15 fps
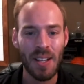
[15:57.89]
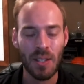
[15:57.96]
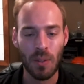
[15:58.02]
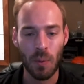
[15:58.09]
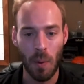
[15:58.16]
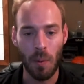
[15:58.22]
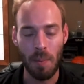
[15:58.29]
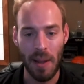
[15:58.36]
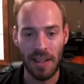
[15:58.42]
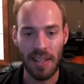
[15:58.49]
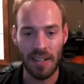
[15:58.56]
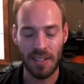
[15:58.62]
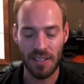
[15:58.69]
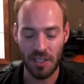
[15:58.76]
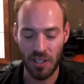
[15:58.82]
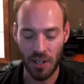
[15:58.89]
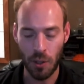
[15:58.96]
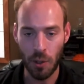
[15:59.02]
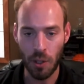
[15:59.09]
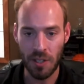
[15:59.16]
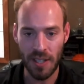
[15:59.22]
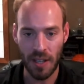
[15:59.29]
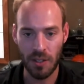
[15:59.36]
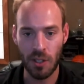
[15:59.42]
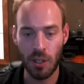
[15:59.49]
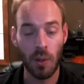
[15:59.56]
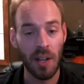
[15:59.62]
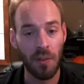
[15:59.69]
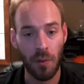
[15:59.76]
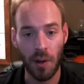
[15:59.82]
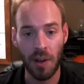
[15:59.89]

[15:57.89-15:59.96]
So when we make that decision on who to sell to, if